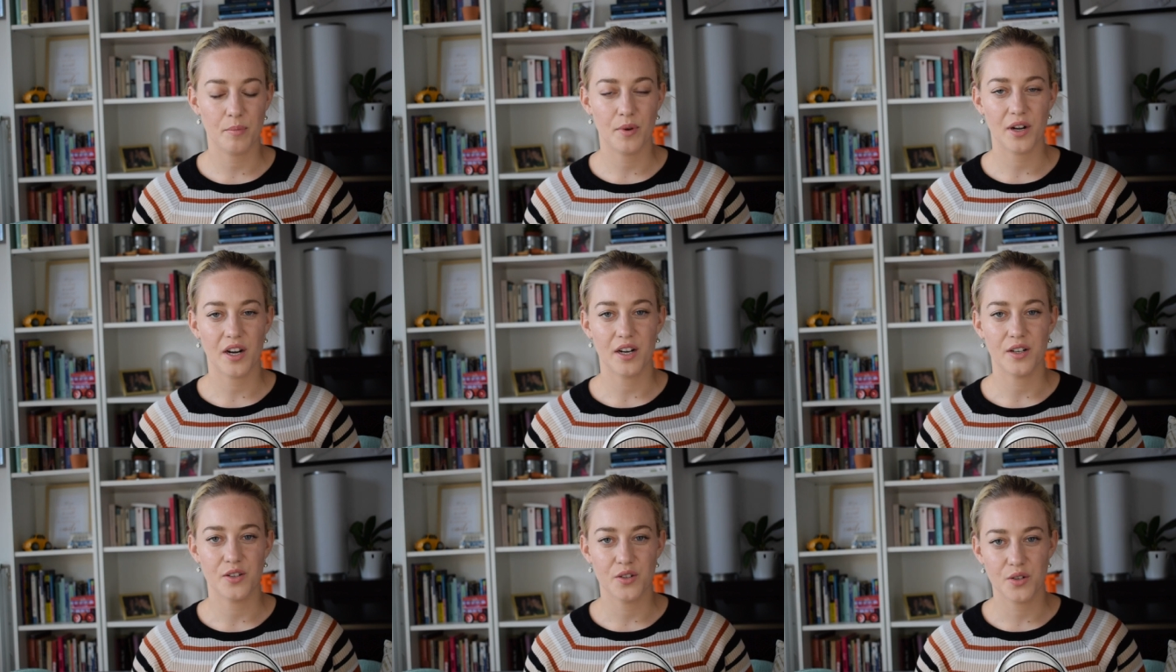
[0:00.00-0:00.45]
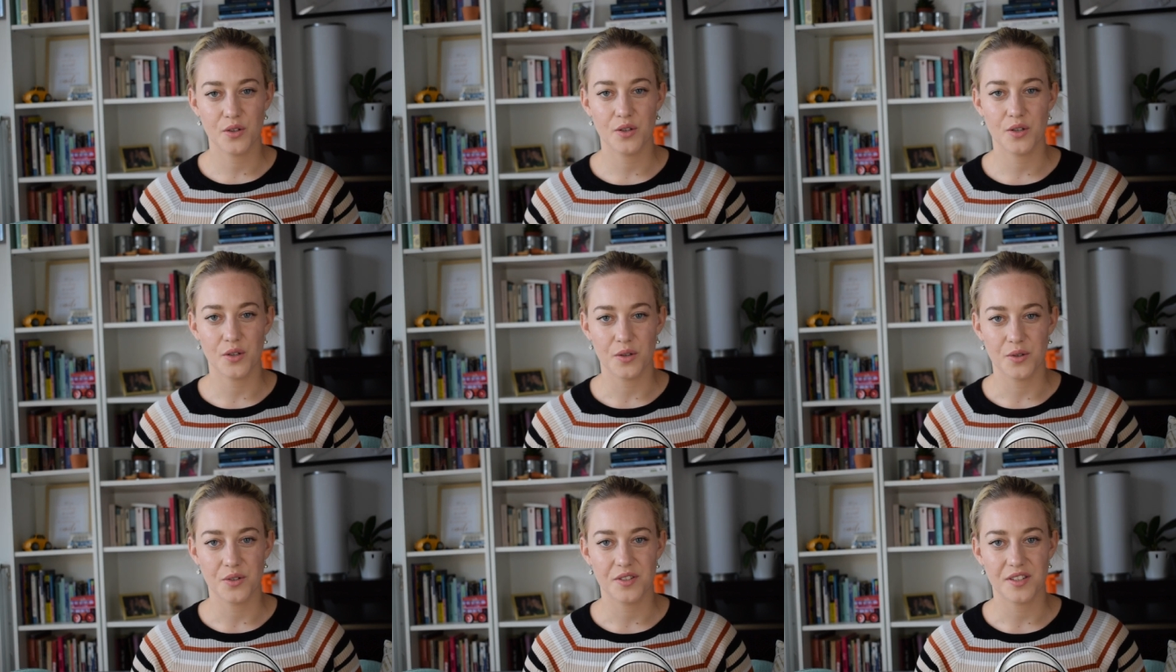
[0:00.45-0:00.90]
but I do
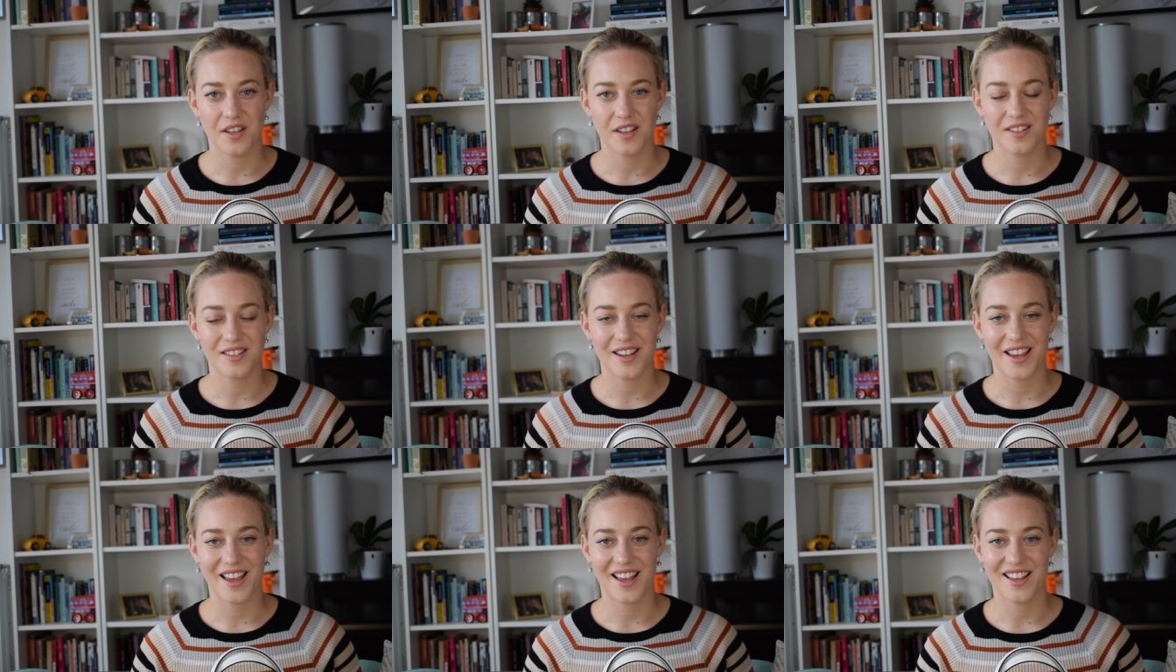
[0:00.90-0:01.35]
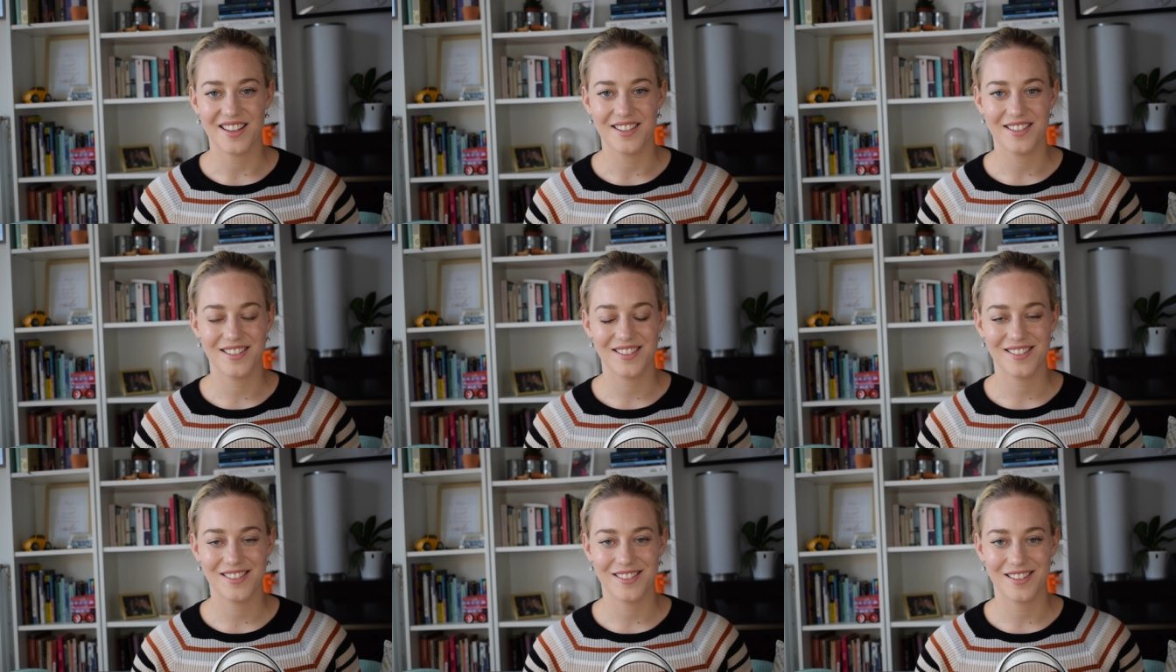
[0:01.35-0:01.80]
use it
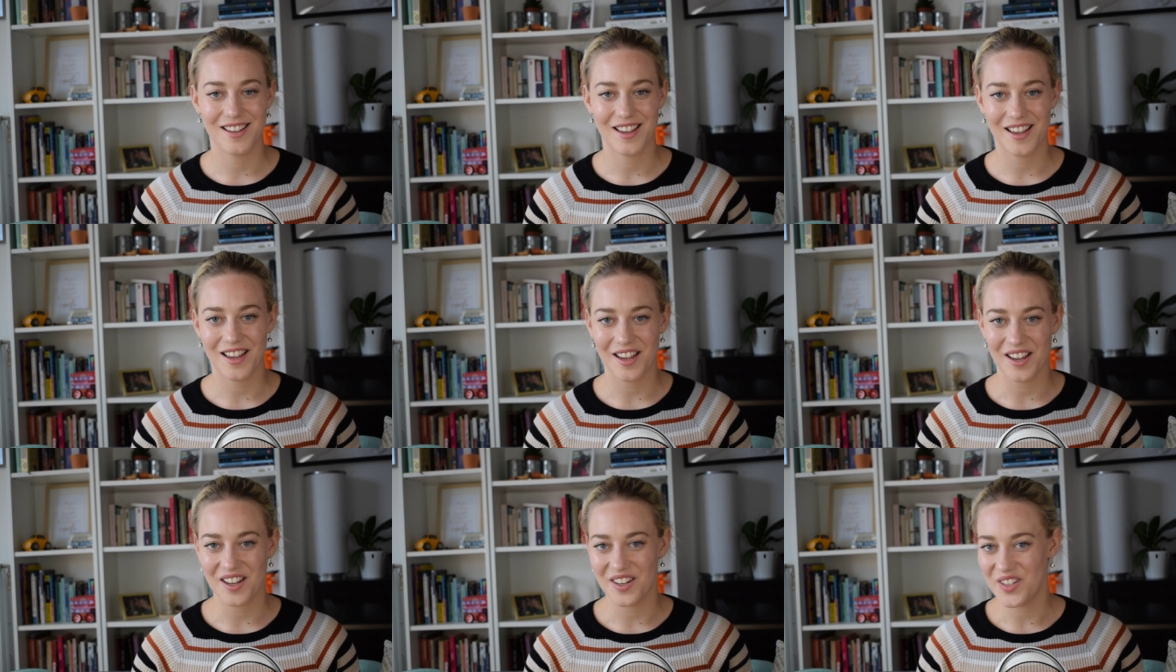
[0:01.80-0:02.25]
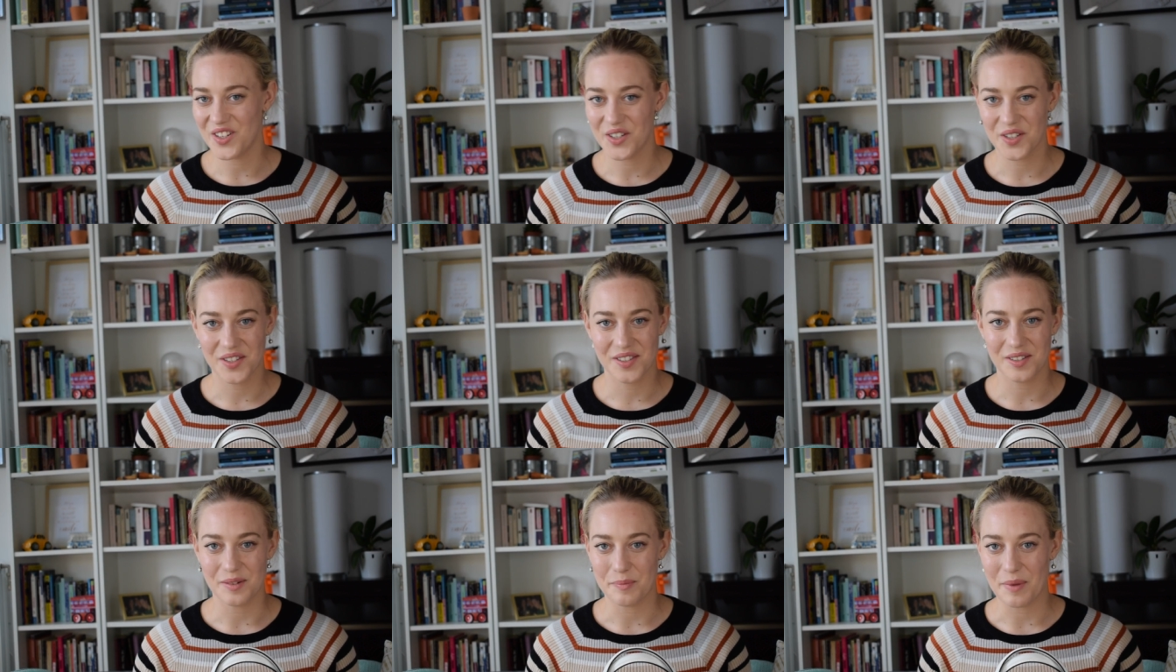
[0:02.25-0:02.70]
as
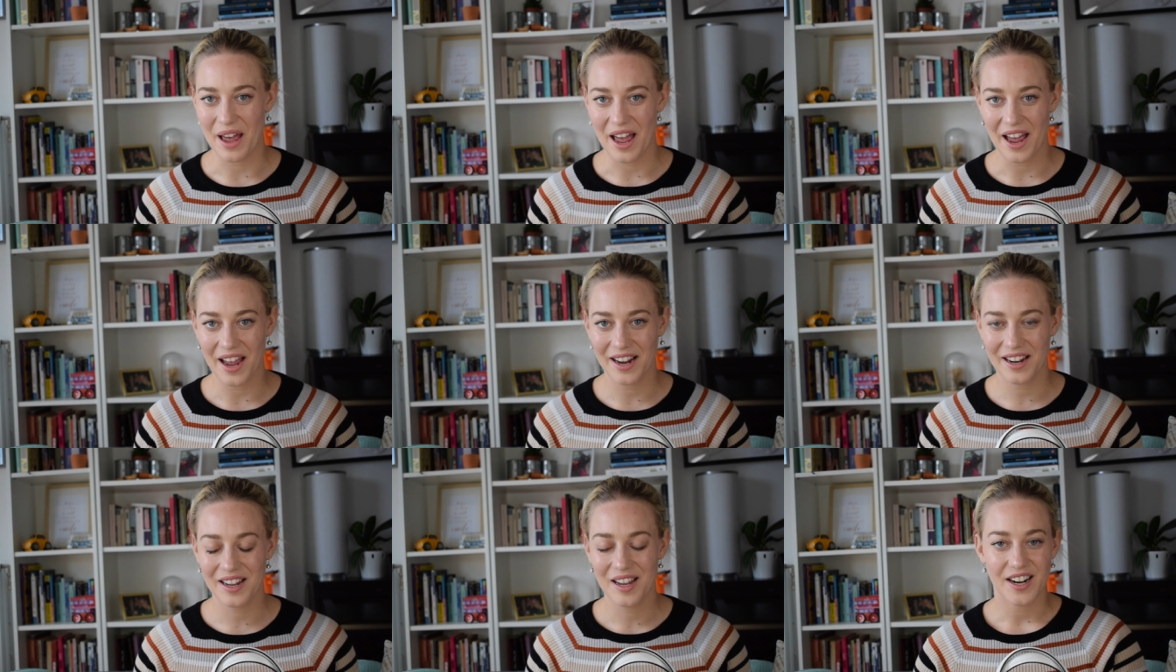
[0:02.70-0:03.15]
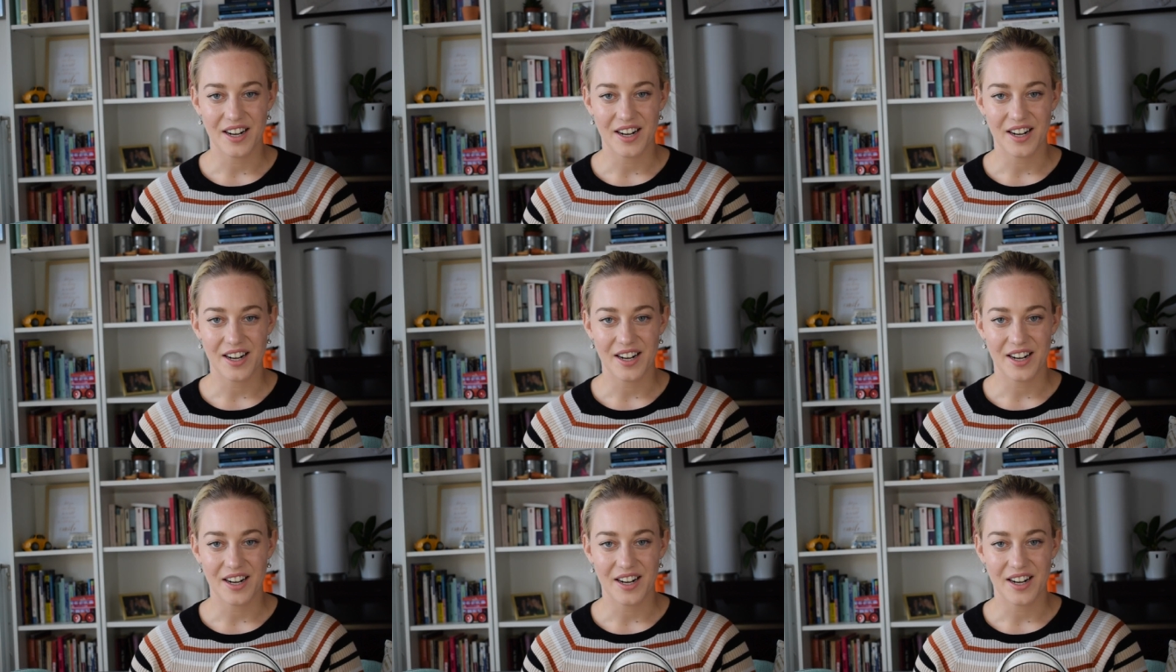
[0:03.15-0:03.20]
just a bag.